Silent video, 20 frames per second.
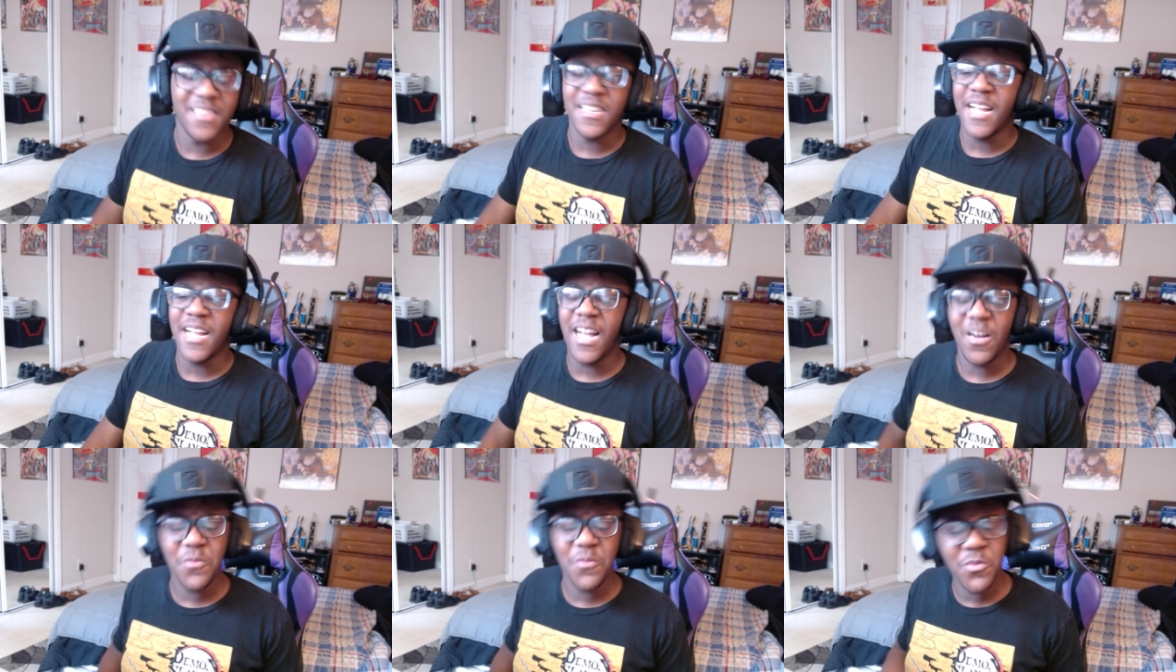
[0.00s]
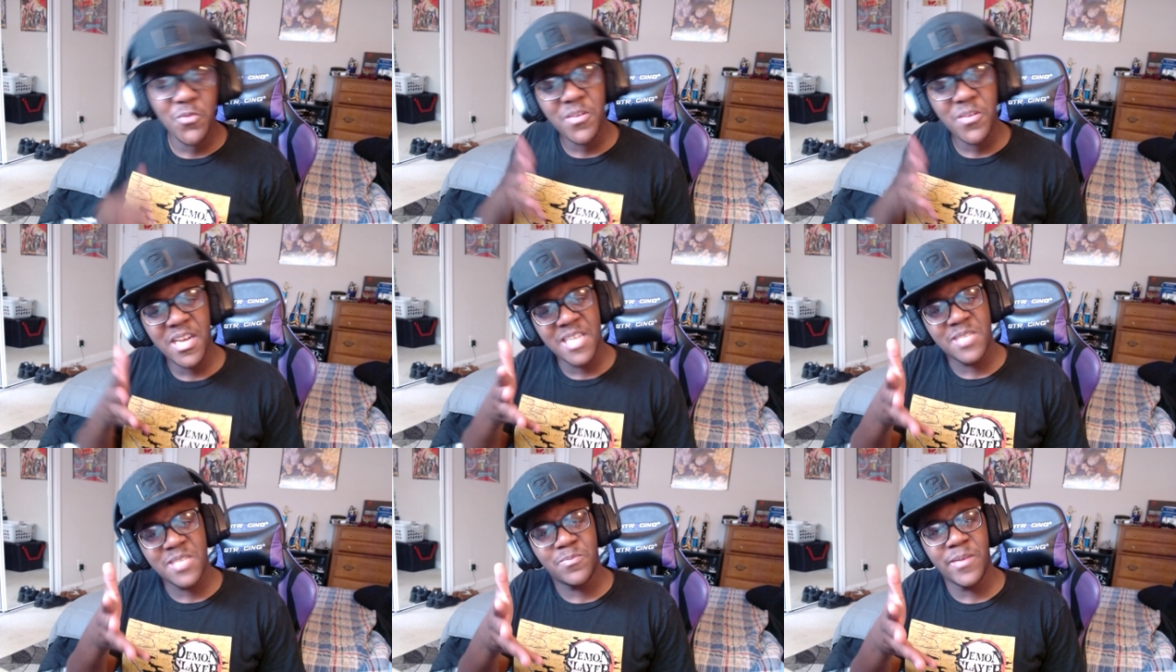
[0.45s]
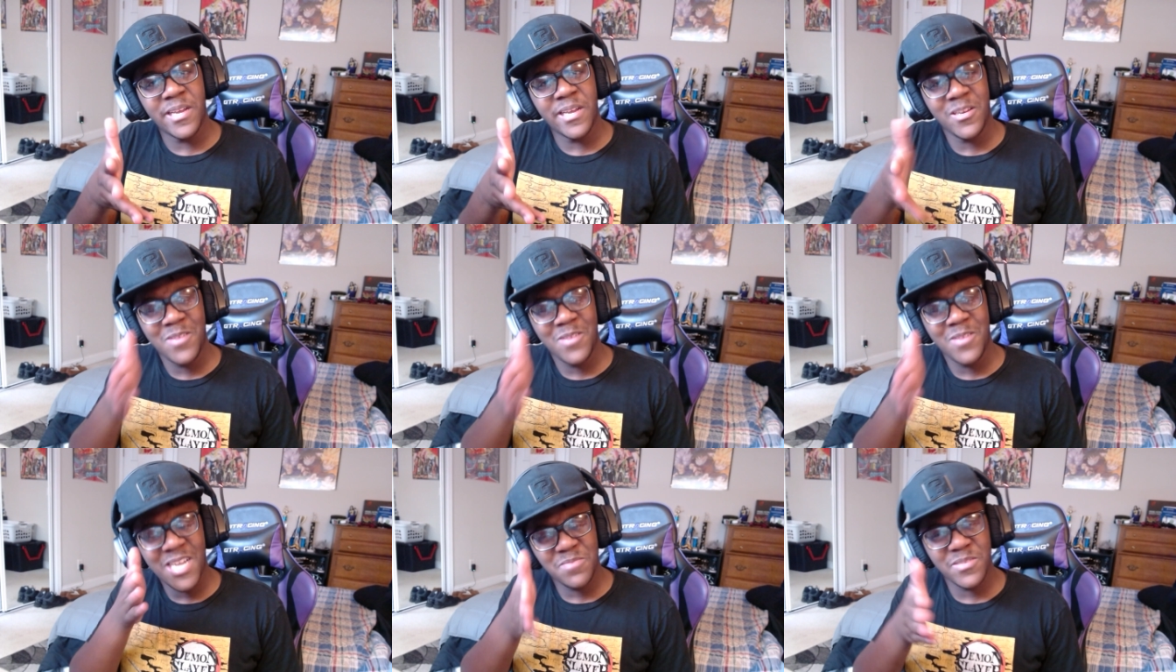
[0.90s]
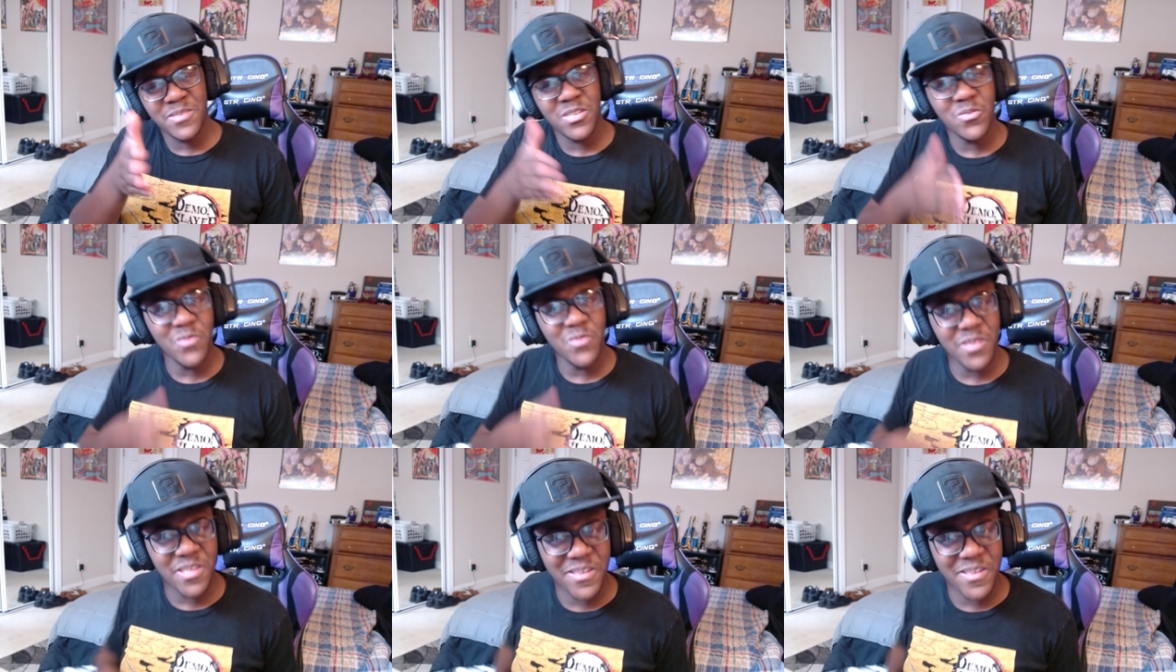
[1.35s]
How you guys been? You guys been
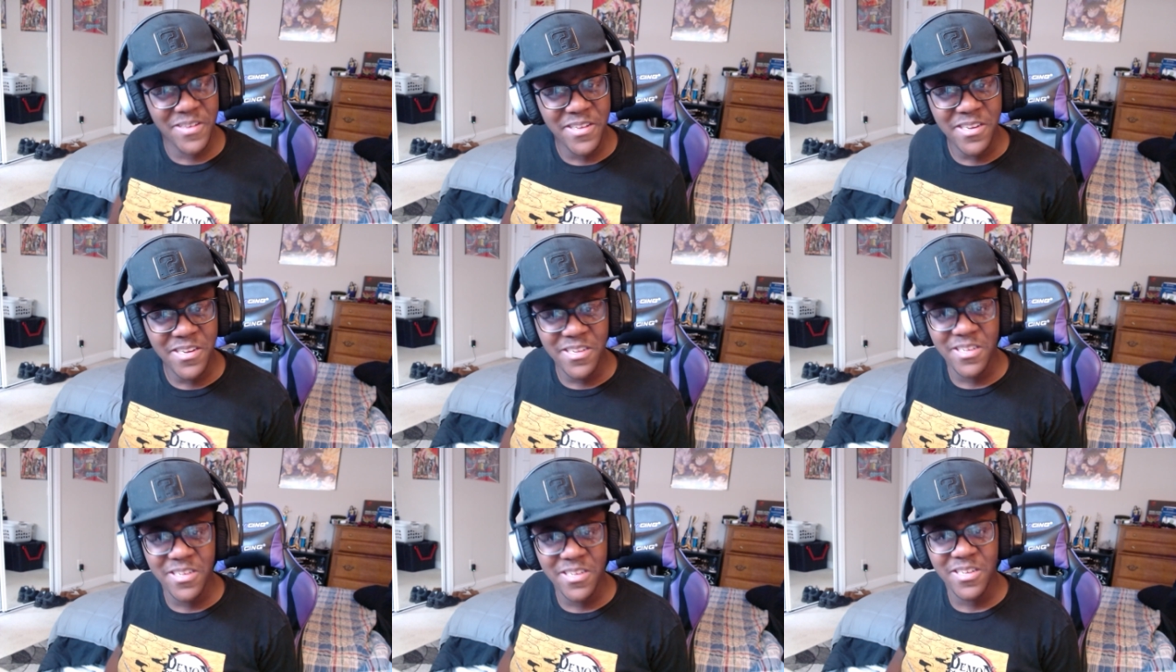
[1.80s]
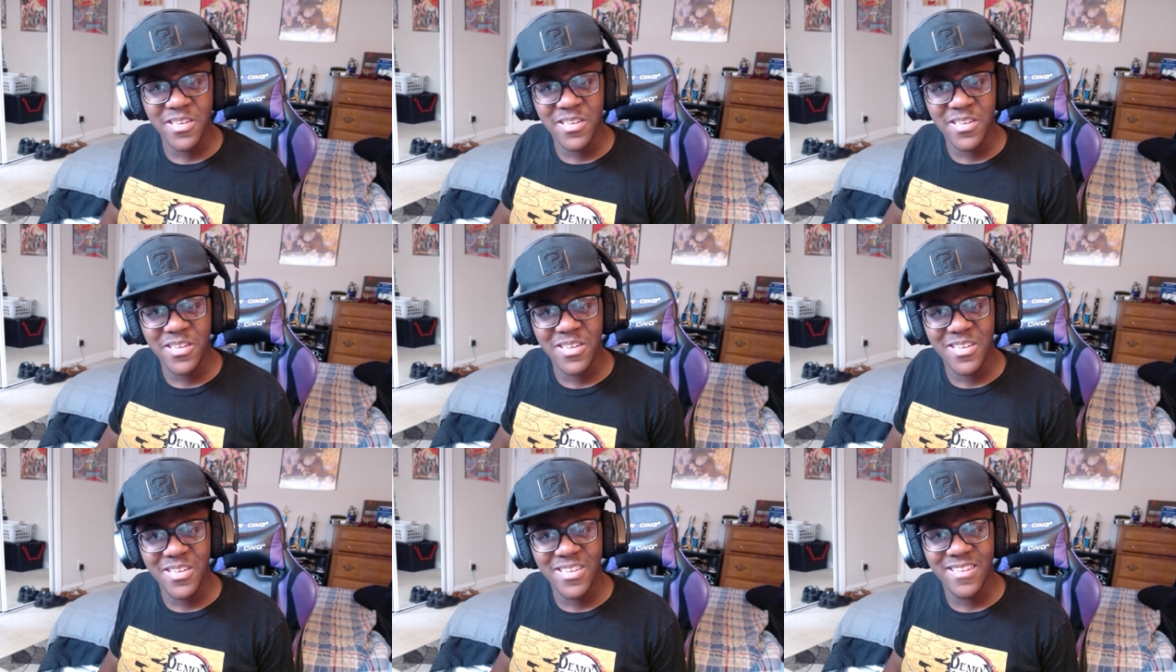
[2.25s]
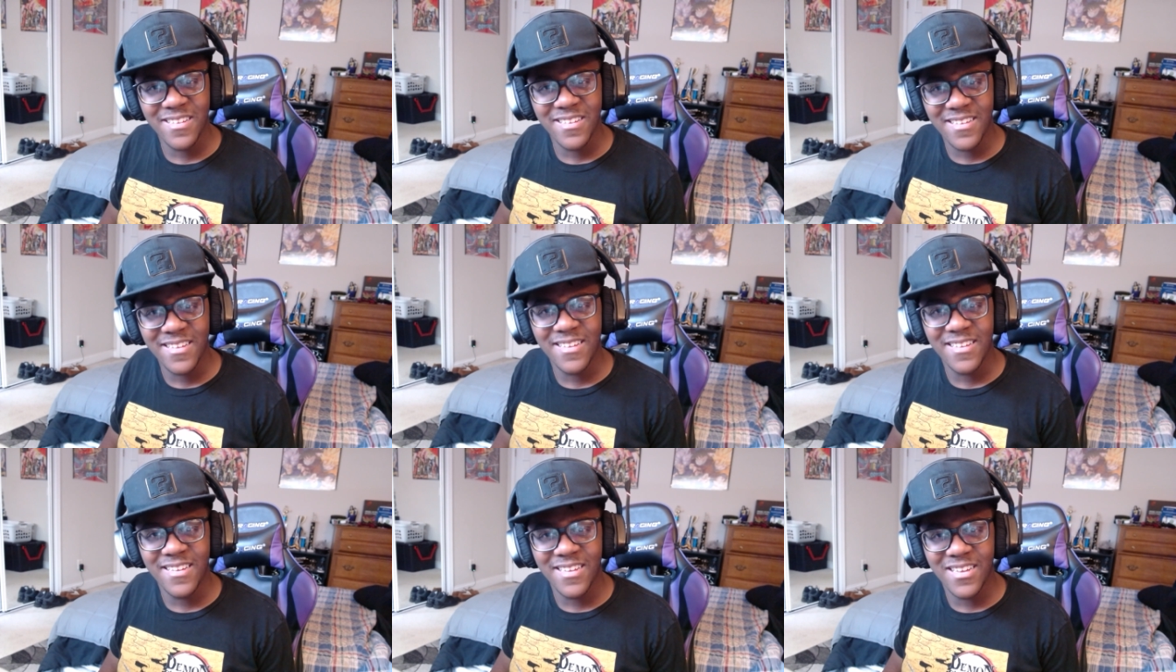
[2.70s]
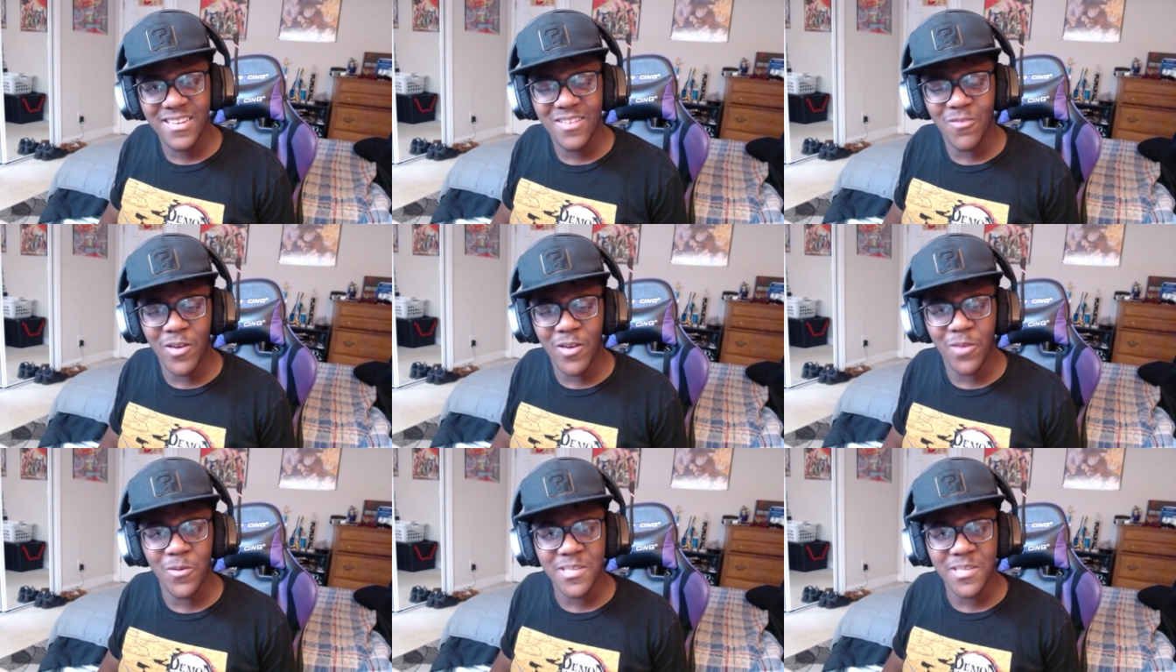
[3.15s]
doing good?
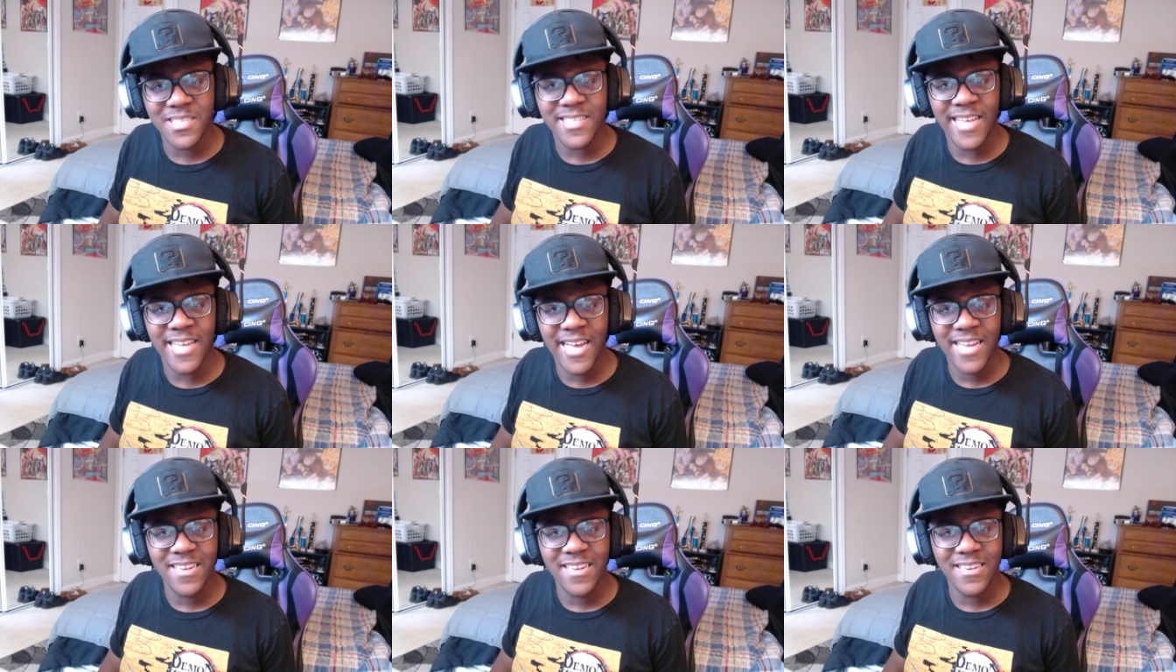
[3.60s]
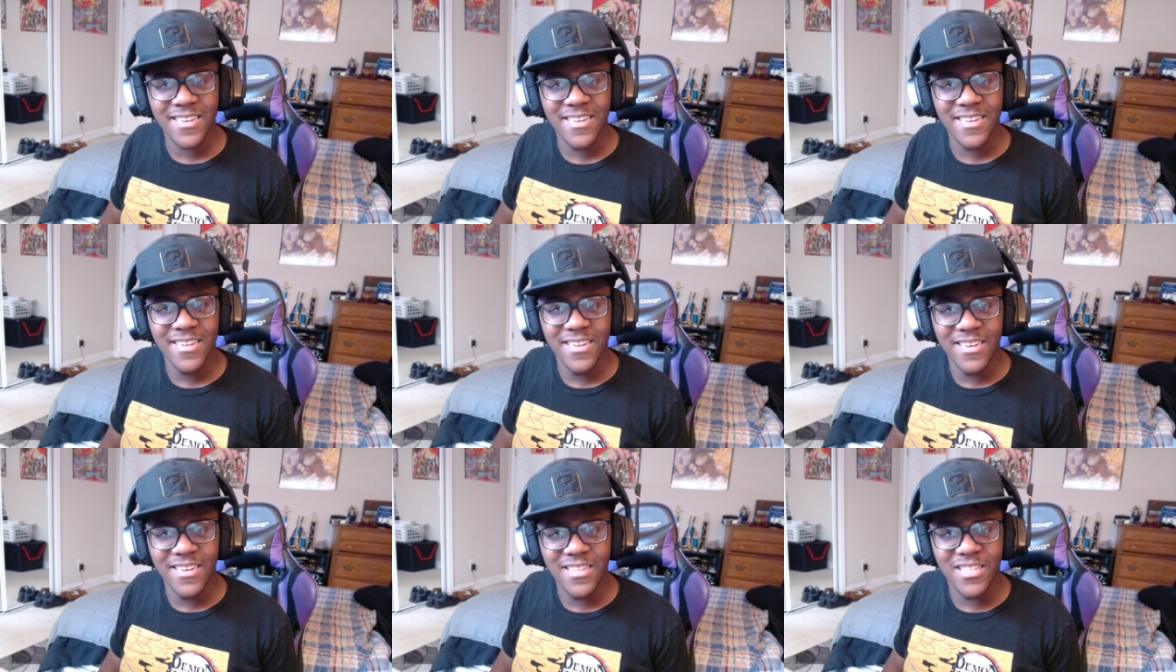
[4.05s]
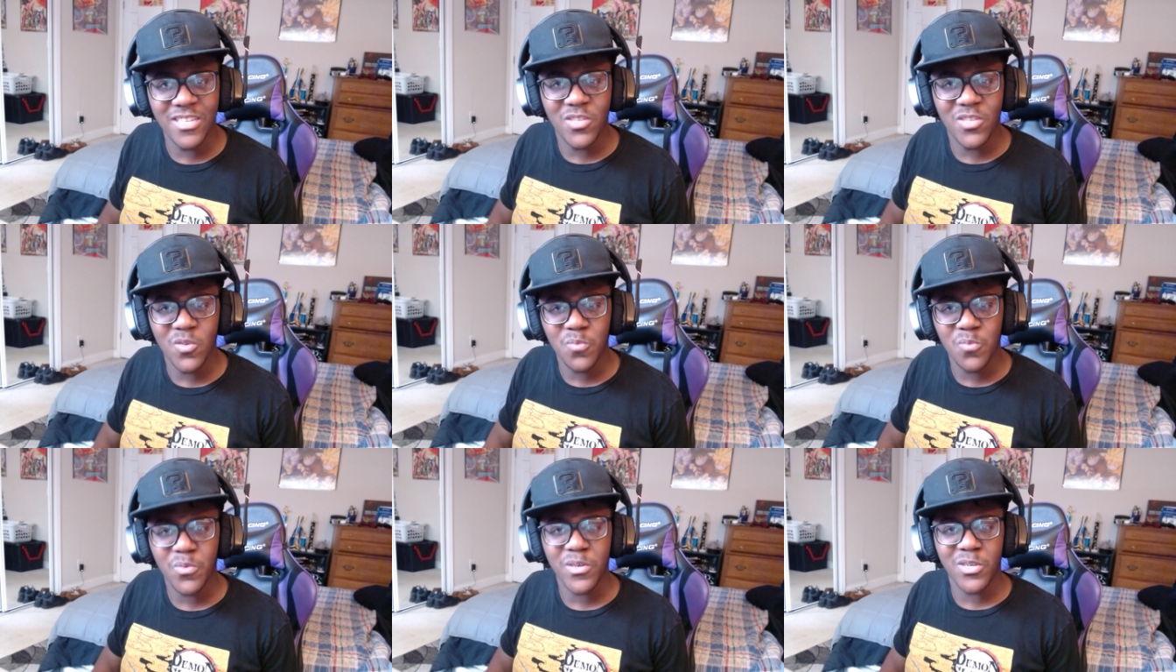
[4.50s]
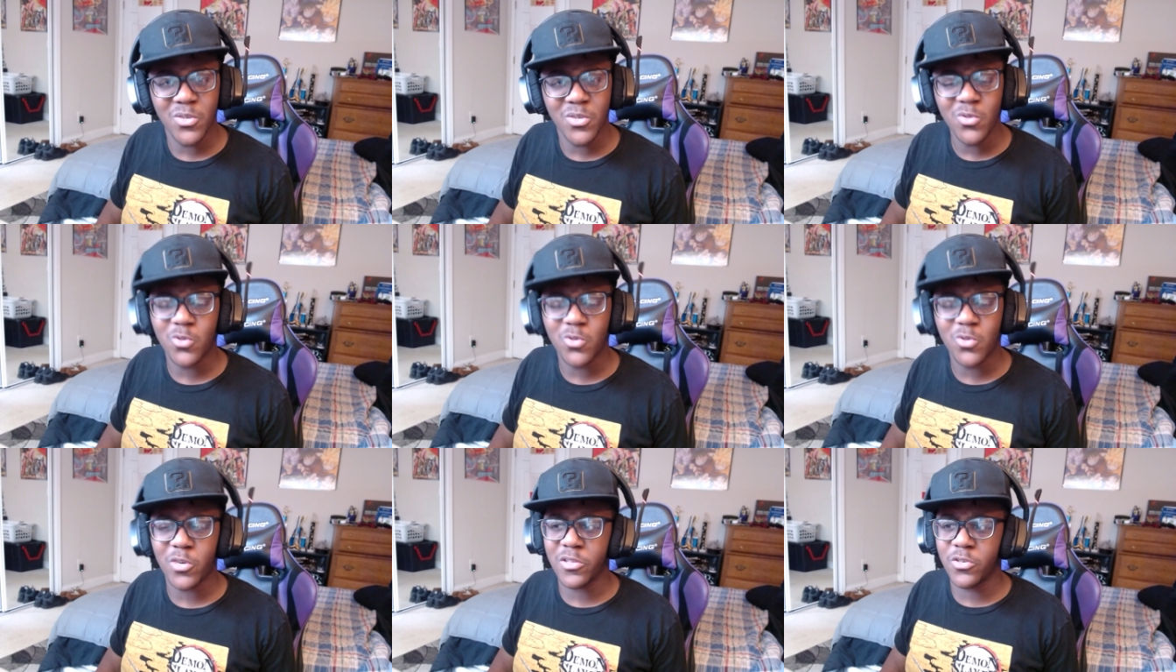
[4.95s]
Wait, what's that? The 2.2
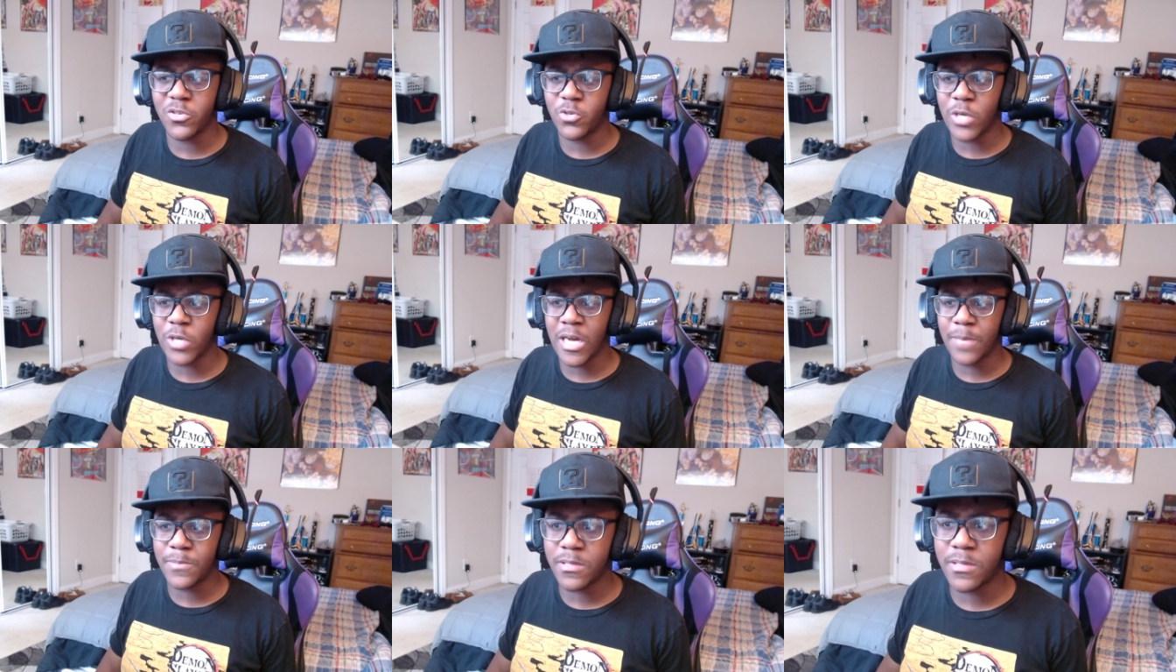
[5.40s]
trailer dropped.